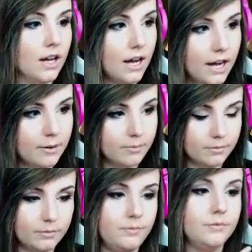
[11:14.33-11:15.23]

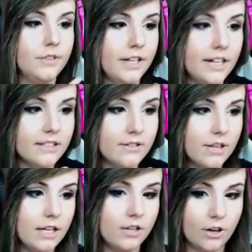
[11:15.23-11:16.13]
The next
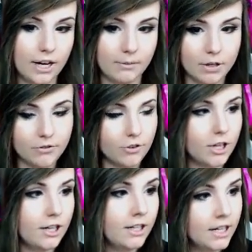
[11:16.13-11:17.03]
thing you're aiming
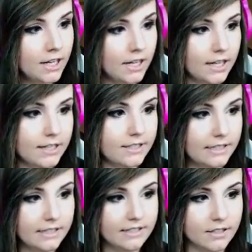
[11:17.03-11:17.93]
for is
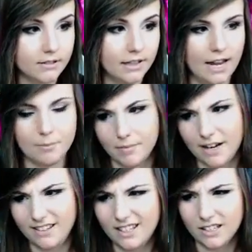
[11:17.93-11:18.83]
this lamp.
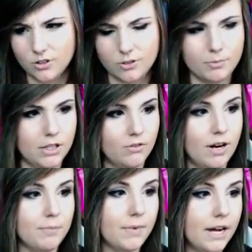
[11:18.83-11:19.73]
I think it should be a
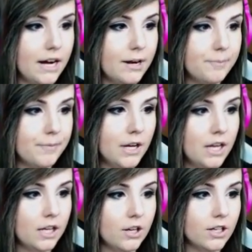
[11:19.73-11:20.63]
ramp.
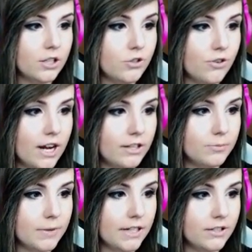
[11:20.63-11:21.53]
You're gonna try to
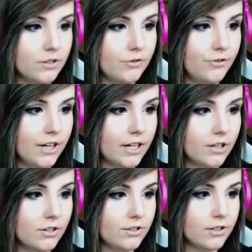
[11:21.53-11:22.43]
place your
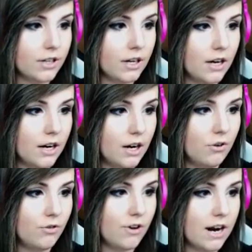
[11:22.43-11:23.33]
fingers
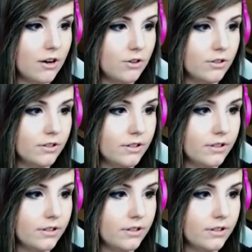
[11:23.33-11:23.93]
around